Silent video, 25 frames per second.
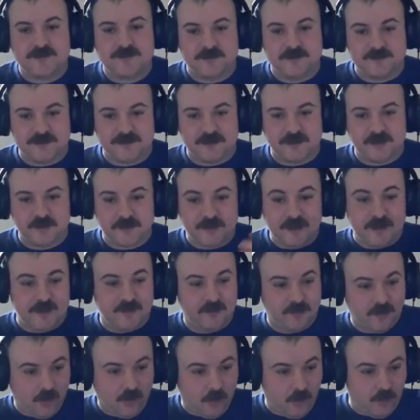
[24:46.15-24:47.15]
So I said,
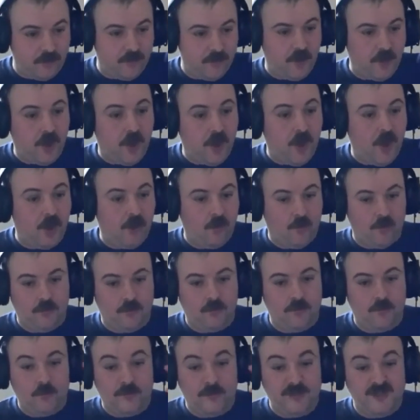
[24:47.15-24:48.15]
okay, on the
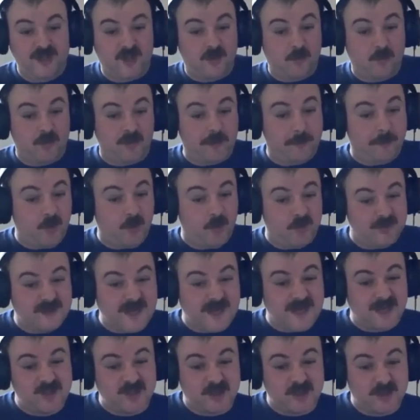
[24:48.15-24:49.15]
whole, we don't want to
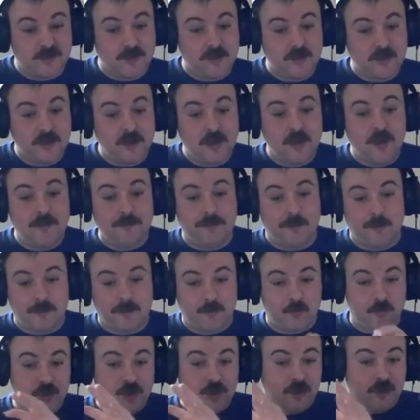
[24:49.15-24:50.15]
pause action, but
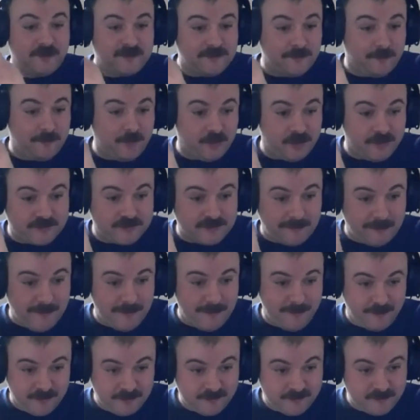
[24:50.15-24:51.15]
we would like to put it to
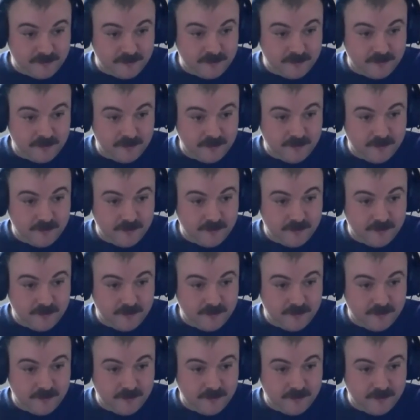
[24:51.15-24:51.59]
members.